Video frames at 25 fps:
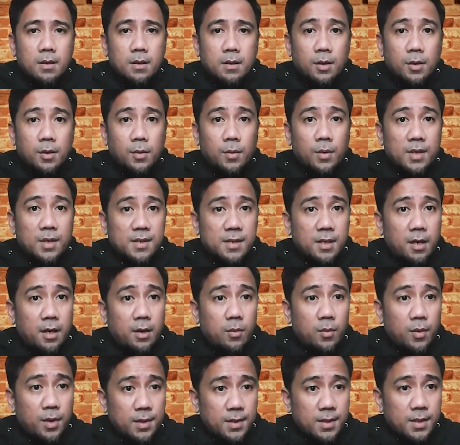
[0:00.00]

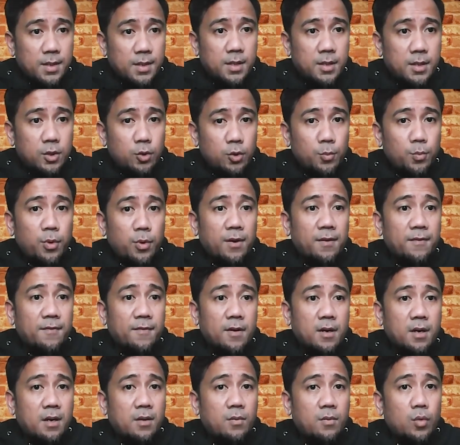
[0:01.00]
USA wins 2.5,
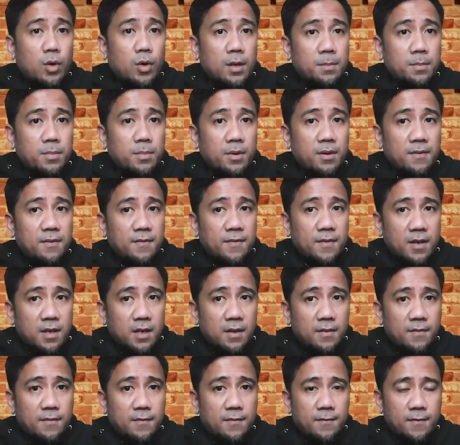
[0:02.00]

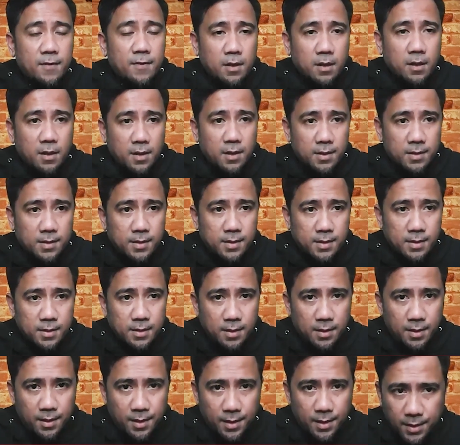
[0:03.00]
1.5
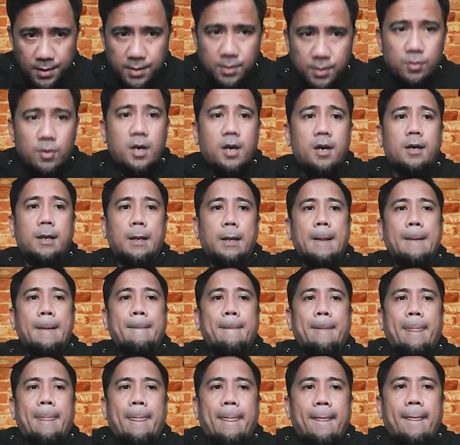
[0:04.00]
against
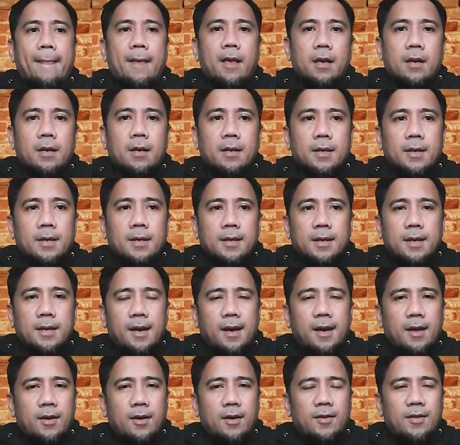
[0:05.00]
Israel.
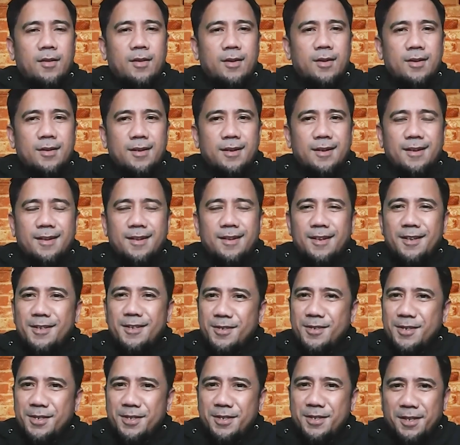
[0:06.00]
And an
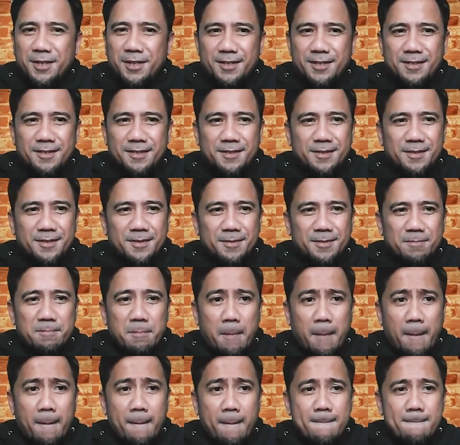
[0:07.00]
interesting
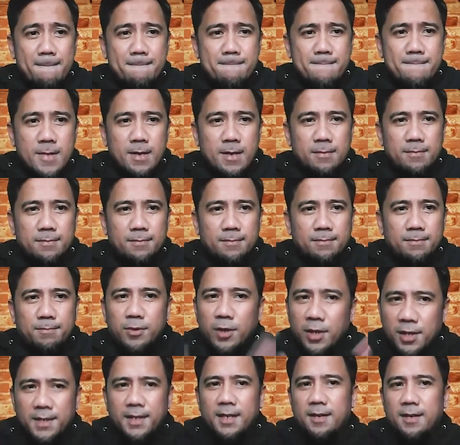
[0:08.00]

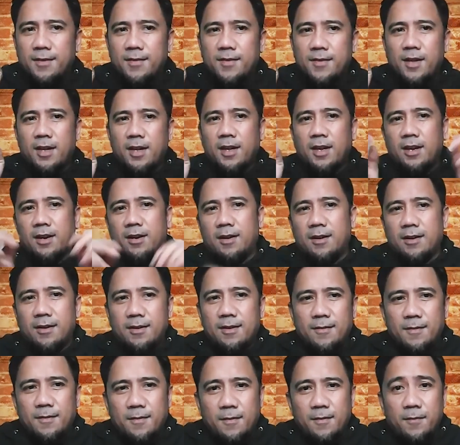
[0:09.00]
political thing
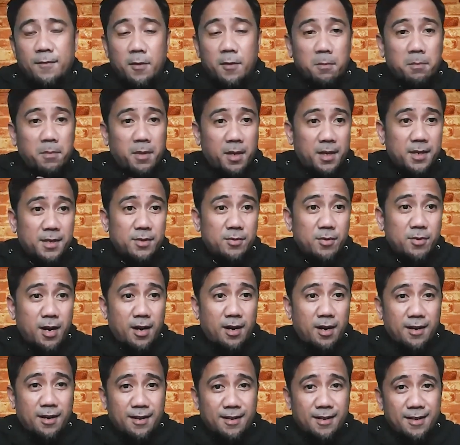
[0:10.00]
here from
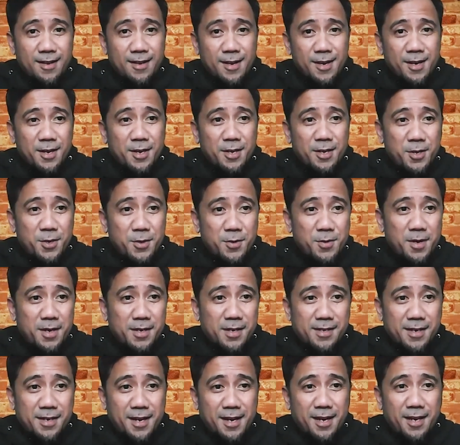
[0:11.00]
Israel,
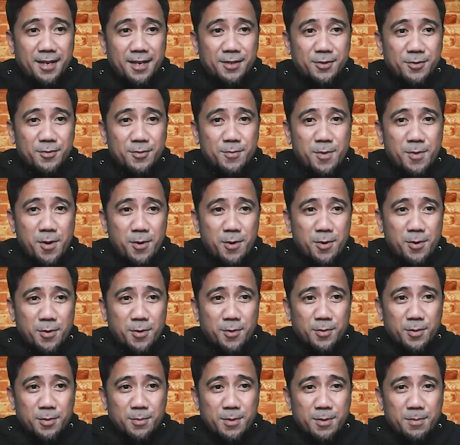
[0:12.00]
USA
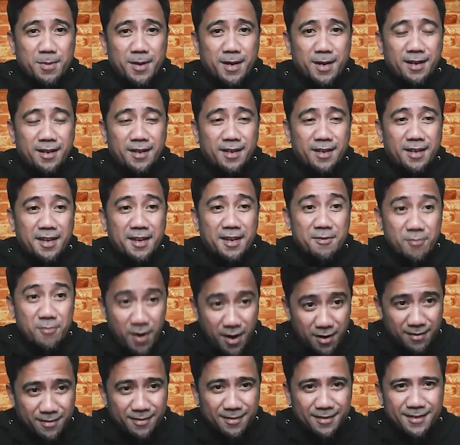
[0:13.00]
tomorrow will be playing
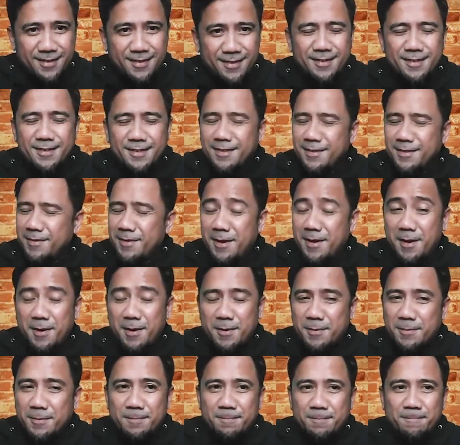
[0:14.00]
Iran.
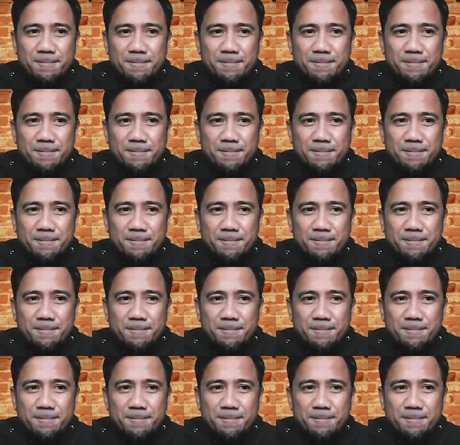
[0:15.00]
Wow.